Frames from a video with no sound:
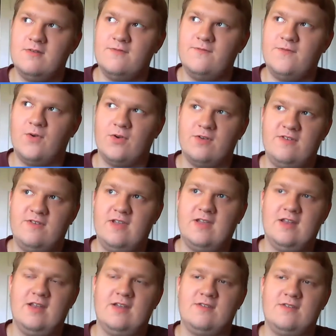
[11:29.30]
4G
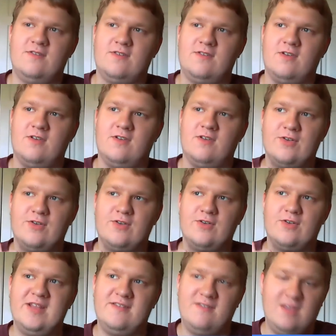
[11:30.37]
connection is going or that
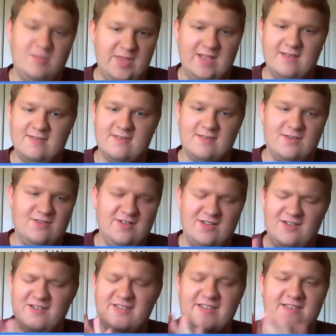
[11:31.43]
my GPS is going.
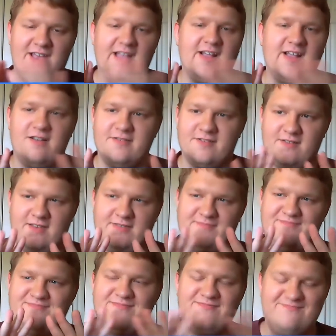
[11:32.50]
All these icons are
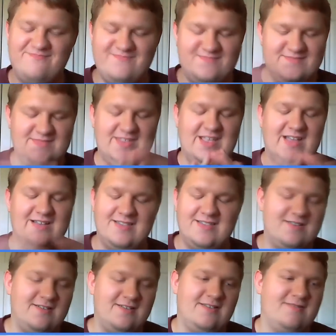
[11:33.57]

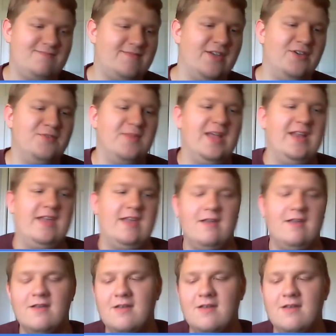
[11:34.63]
there's just too many.